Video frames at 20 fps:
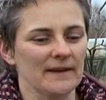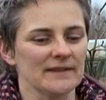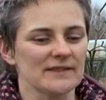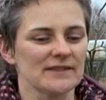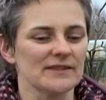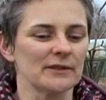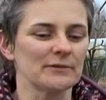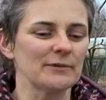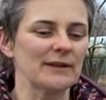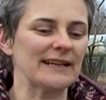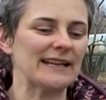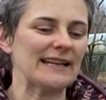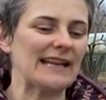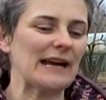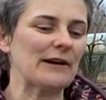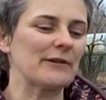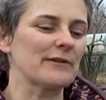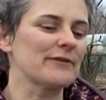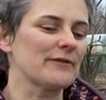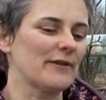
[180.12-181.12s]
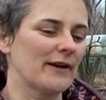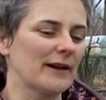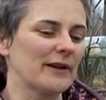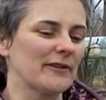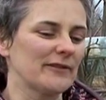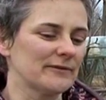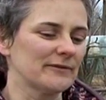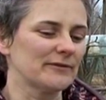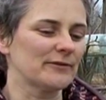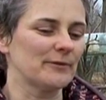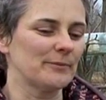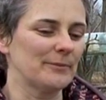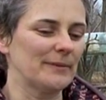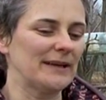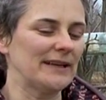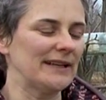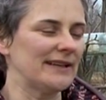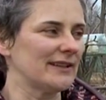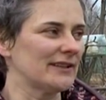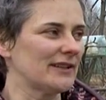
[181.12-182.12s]
So really clarifying for
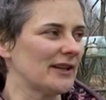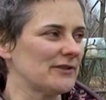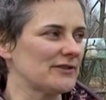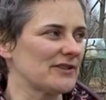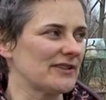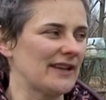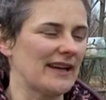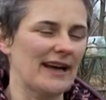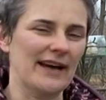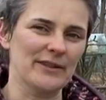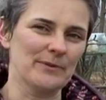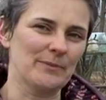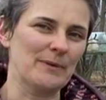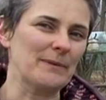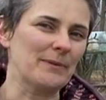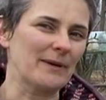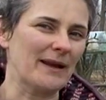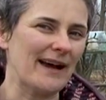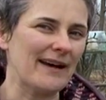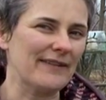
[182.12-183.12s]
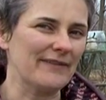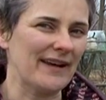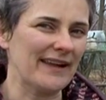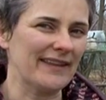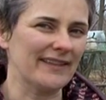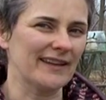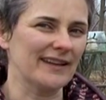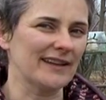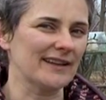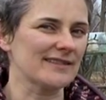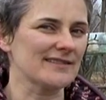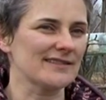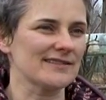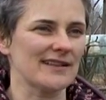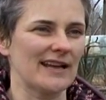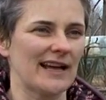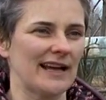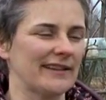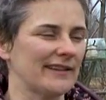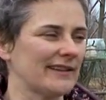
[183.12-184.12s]
me the notion that other people have
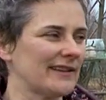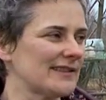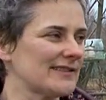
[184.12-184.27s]
ethics and